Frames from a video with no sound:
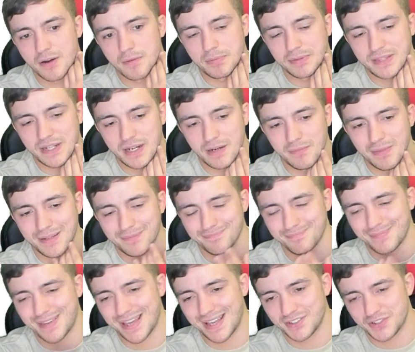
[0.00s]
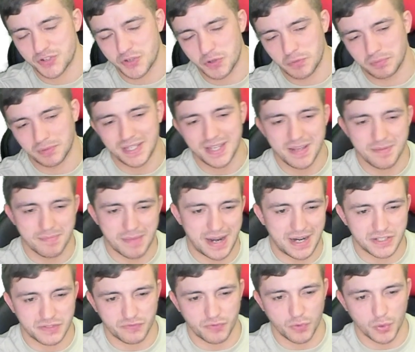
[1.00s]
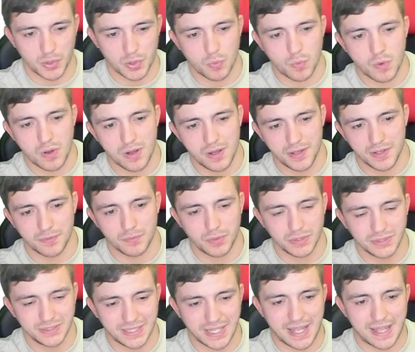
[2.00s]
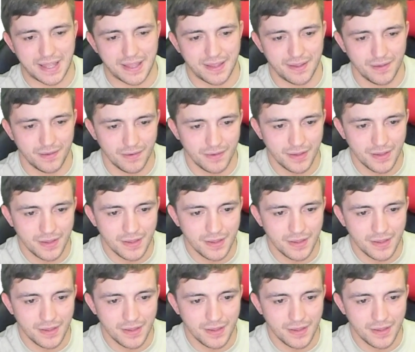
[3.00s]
But then I'm like, man, Jubilee, -4-1. What the hell?